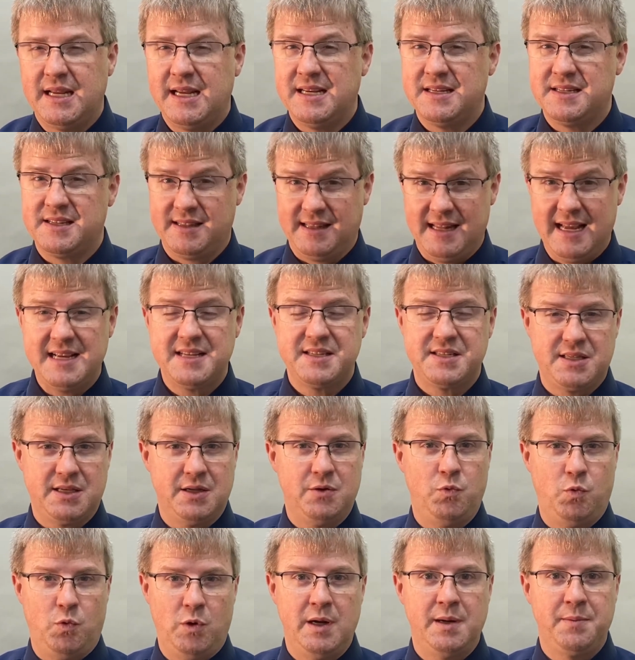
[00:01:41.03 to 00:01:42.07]
is less
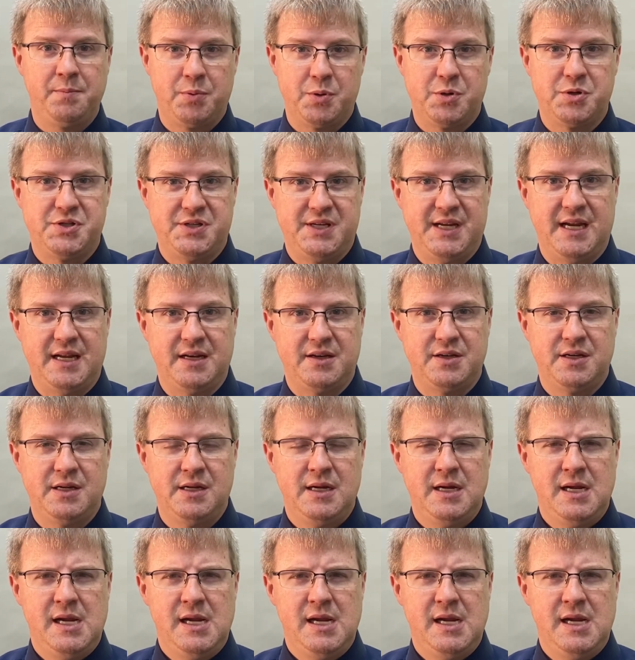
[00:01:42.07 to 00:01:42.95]
than 1%.